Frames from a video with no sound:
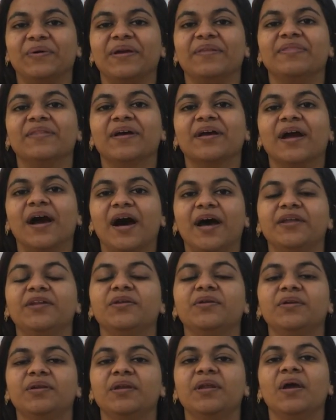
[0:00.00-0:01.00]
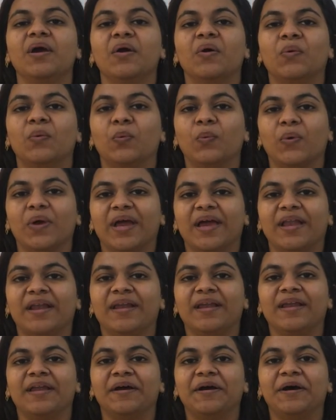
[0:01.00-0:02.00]
in the garden
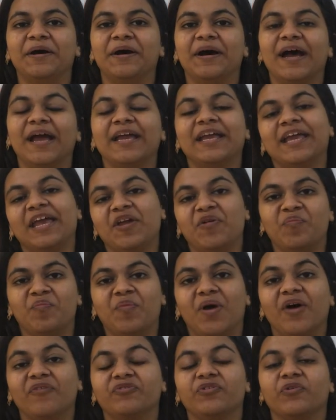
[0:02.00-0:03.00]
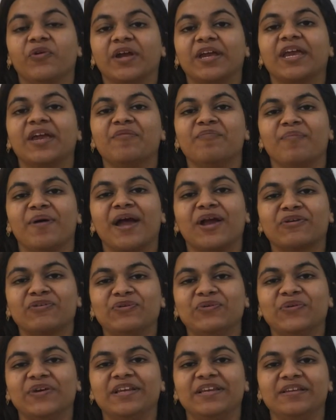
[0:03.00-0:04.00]
when I came back
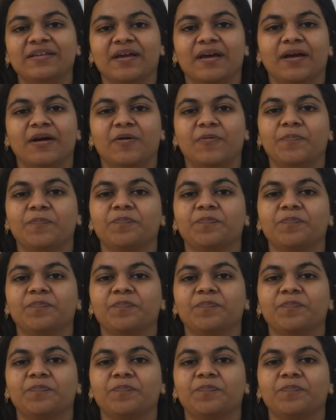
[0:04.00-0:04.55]
to India.